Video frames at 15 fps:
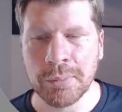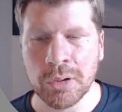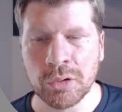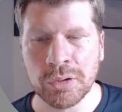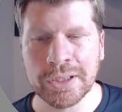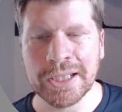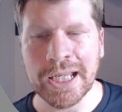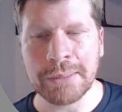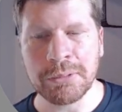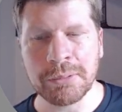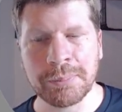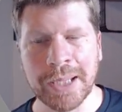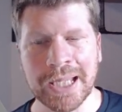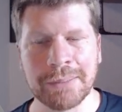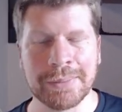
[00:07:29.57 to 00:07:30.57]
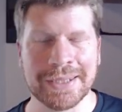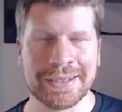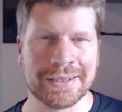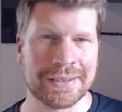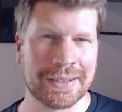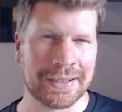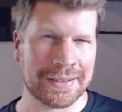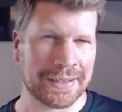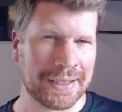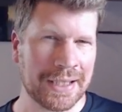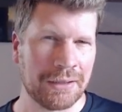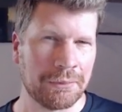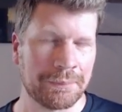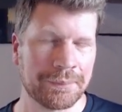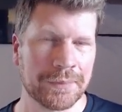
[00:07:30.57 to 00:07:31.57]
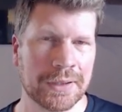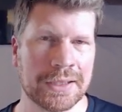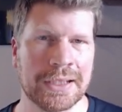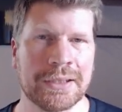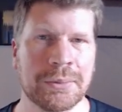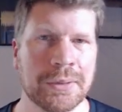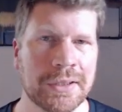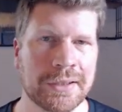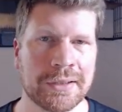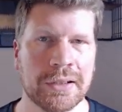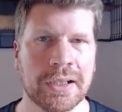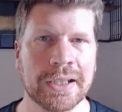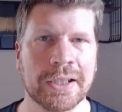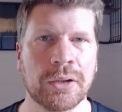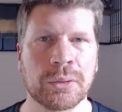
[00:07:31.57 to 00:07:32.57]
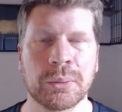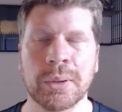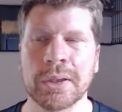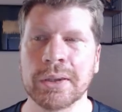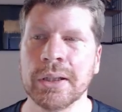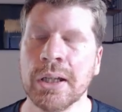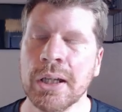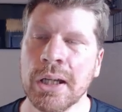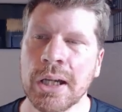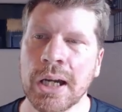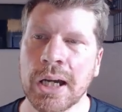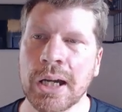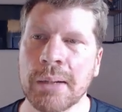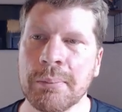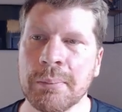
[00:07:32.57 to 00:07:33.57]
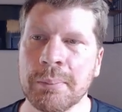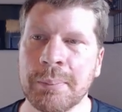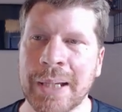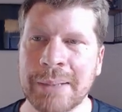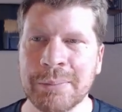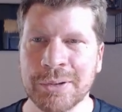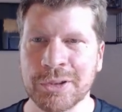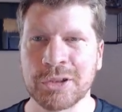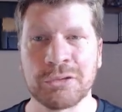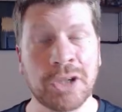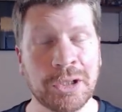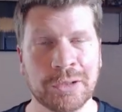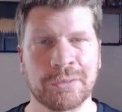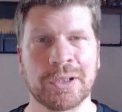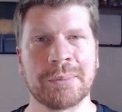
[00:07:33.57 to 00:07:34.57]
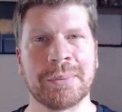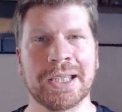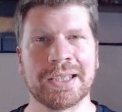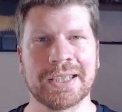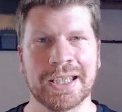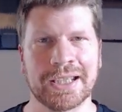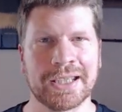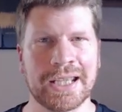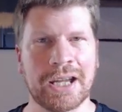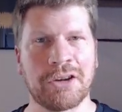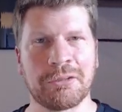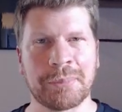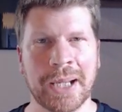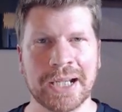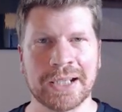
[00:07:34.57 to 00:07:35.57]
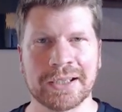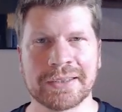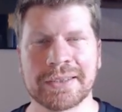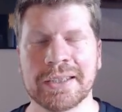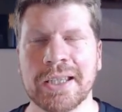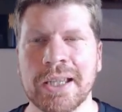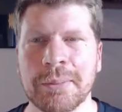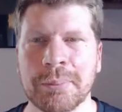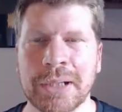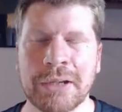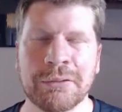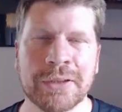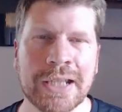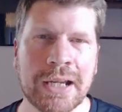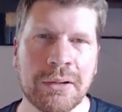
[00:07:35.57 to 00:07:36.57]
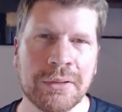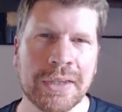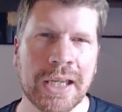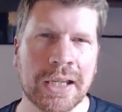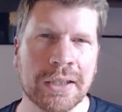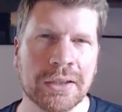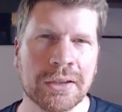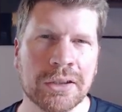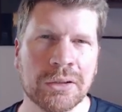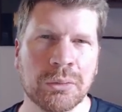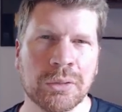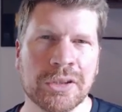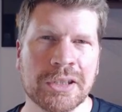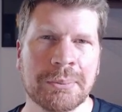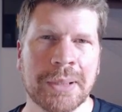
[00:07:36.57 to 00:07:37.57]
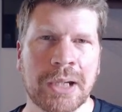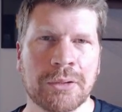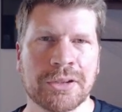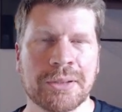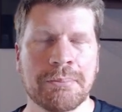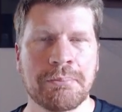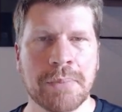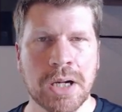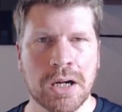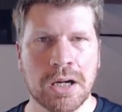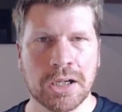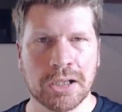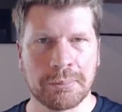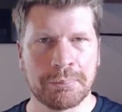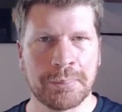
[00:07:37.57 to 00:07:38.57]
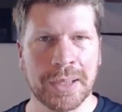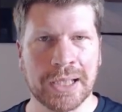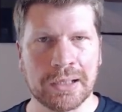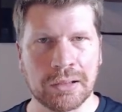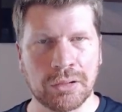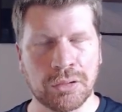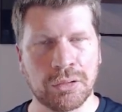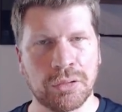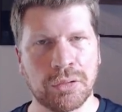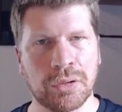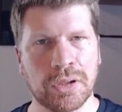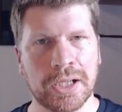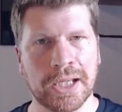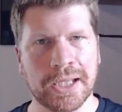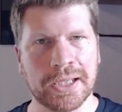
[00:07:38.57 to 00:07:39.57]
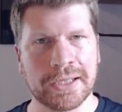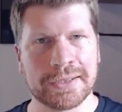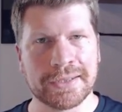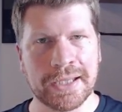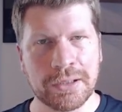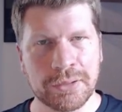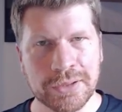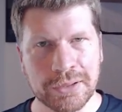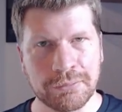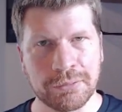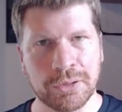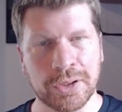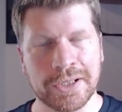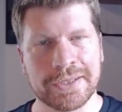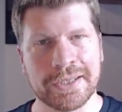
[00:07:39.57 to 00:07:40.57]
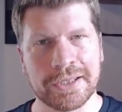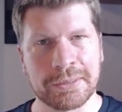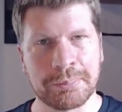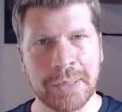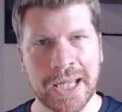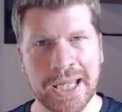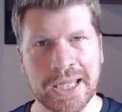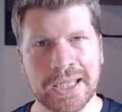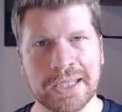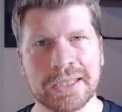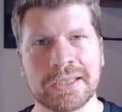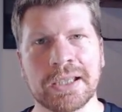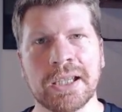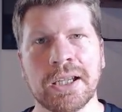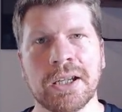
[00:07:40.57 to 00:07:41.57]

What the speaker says: Or enable payments into this account. So this one's a slightly odd one. Payments can only be made in and out of banks, but every now and then you want to be able to mark a bill or a sales invoice as paid